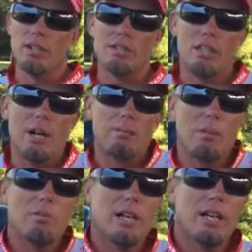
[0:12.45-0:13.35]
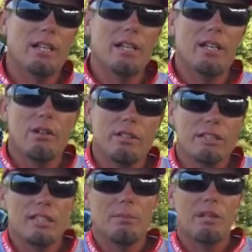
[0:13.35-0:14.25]
stomped him, and you know,
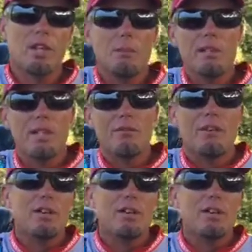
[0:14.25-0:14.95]
did something a little bit different.